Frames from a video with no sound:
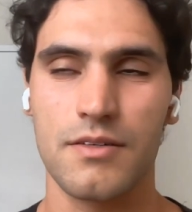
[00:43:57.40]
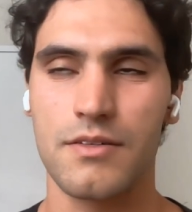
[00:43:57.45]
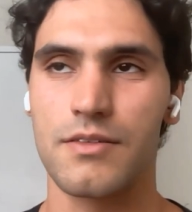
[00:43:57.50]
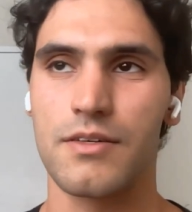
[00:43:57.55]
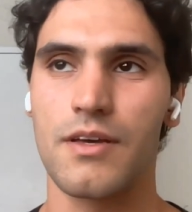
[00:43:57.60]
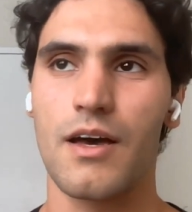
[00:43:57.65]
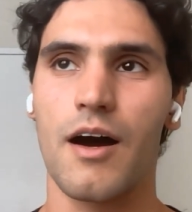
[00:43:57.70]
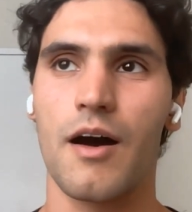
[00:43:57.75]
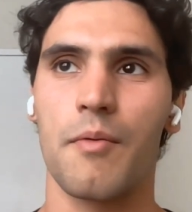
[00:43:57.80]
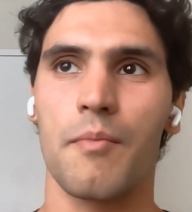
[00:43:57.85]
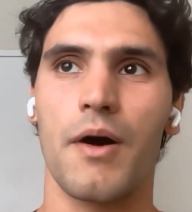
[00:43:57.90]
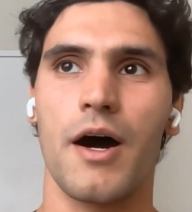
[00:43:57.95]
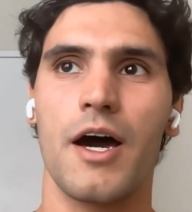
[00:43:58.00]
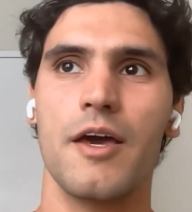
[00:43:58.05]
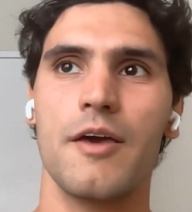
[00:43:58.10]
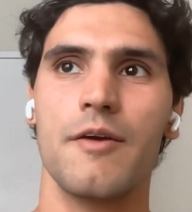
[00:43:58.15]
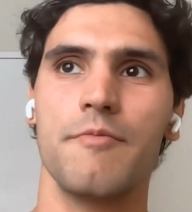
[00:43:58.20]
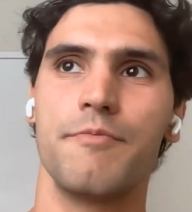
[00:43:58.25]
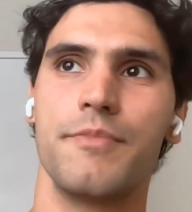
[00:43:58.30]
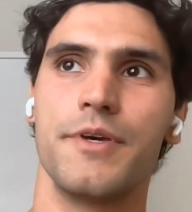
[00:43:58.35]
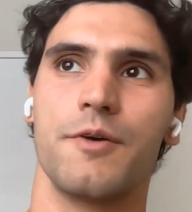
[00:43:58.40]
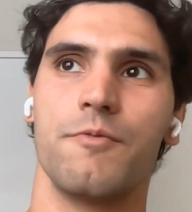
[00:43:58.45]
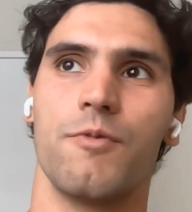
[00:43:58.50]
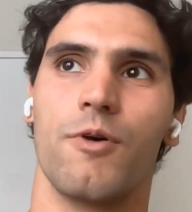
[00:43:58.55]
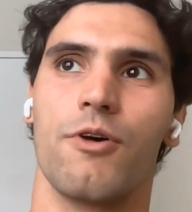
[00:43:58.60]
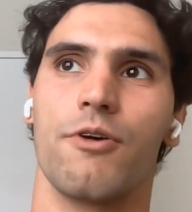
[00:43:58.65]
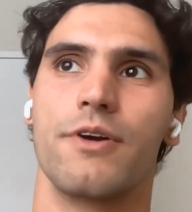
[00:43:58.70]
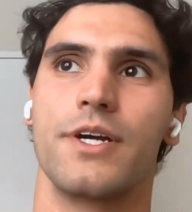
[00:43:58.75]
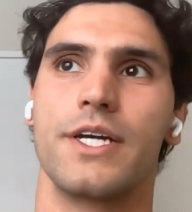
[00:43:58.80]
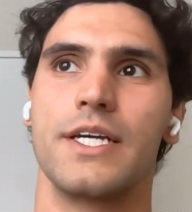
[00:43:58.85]
Yeah, my big
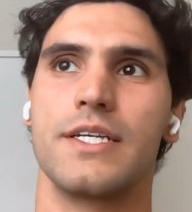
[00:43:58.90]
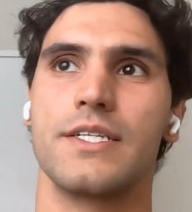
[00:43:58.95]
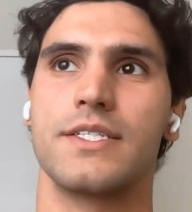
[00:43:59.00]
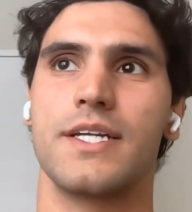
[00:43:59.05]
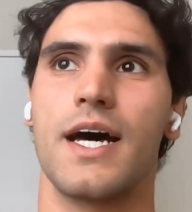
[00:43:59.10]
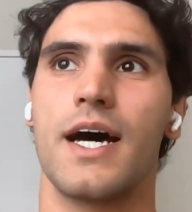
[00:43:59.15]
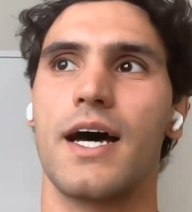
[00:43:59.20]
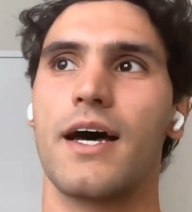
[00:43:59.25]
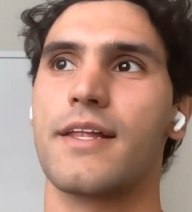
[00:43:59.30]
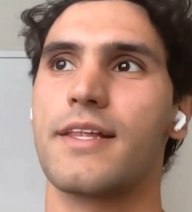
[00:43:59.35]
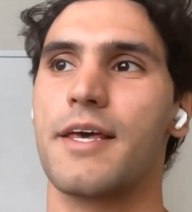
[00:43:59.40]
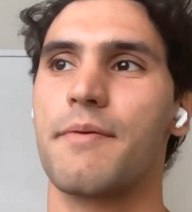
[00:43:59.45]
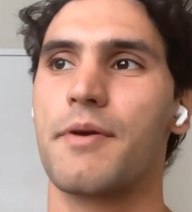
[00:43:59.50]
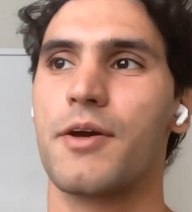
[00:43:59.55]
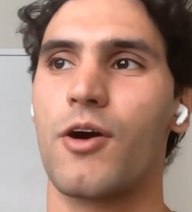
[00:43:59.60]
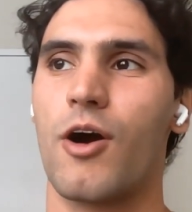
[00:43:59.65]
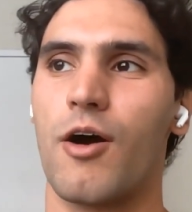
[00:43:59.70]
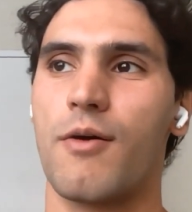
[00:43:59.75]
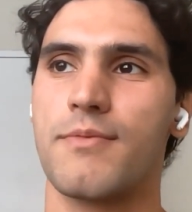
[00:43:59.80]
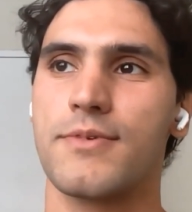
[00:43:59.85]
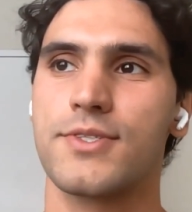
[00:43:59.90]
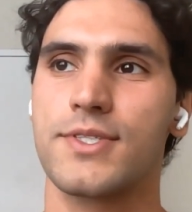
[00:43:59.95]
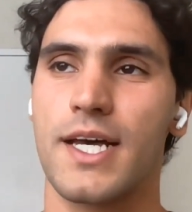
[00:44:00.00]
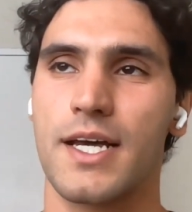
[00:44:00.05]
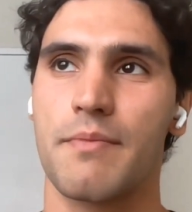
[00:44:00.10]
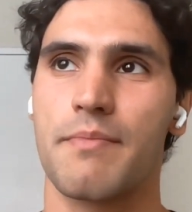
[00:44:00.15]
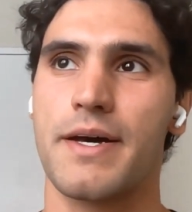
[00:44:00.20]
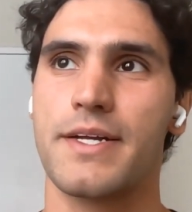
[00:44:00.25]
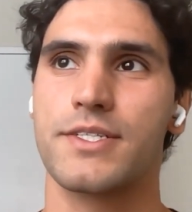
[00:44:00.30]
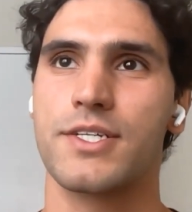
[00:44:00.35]
worry is that they become
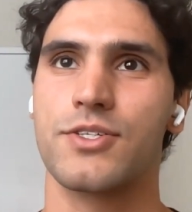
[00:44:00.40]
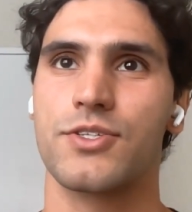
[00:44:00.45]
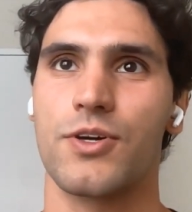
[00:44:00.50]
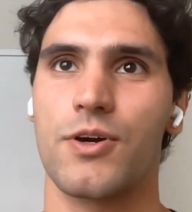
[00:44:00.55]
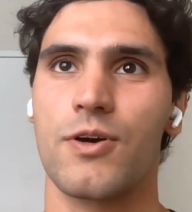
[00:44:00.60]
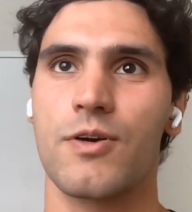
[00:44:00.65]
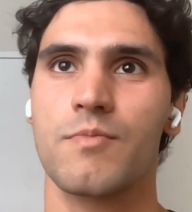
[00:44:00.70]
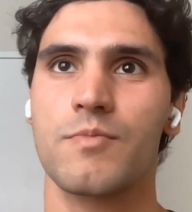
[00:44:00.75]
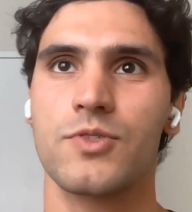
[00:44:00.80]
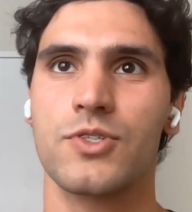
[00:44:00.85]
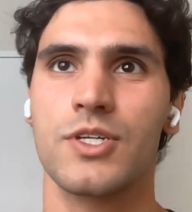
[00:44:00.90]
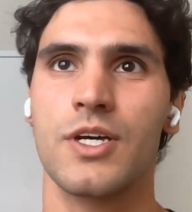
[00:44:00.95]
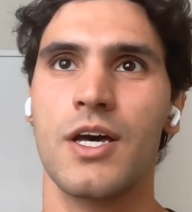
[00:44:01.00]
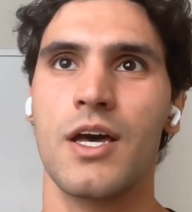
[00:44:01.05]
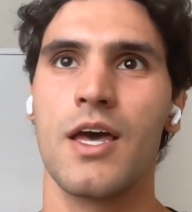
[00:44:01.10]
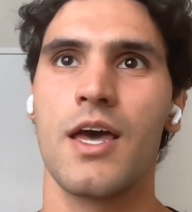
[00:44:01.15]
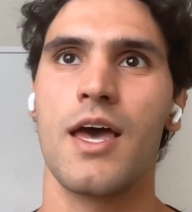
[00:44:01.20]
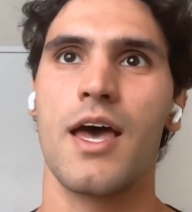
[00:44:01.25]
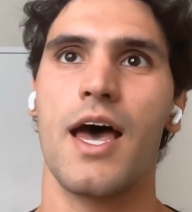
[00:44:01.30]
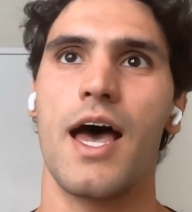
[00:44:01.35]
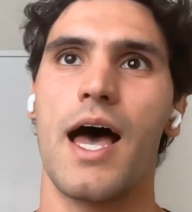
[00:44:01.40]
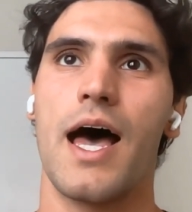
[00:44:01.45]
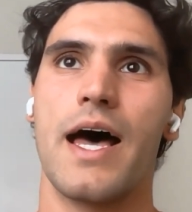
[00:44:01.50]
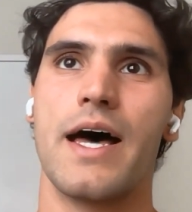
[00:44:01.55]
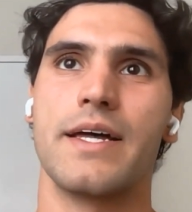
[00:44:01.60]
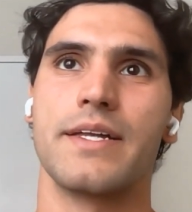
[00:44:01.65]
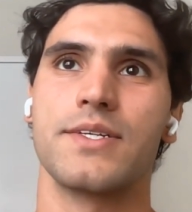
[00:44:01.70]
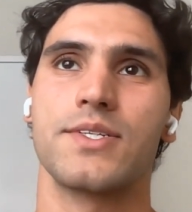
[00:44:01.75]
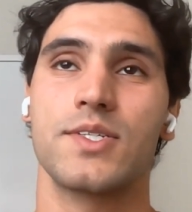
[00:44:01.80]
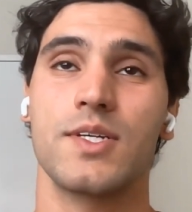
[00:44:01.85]
segmented terms
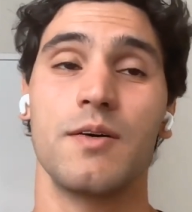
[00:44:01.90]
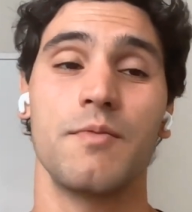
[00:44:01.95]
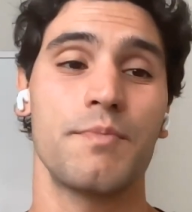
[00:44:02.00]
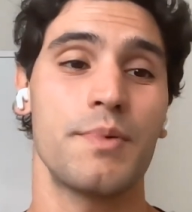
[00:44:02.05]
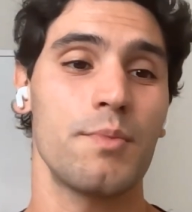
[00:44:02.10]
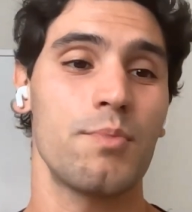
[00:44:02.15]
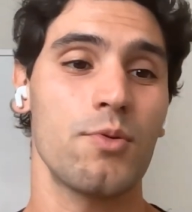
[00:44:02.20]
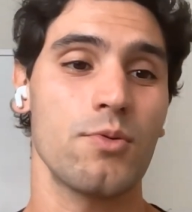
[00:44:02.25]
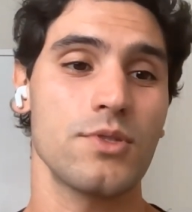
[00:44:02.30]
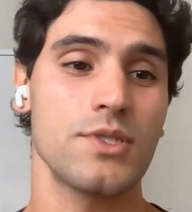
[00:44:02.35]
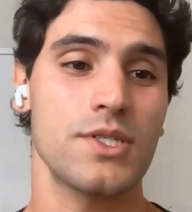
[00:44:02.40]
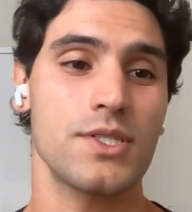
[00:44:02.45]
and some people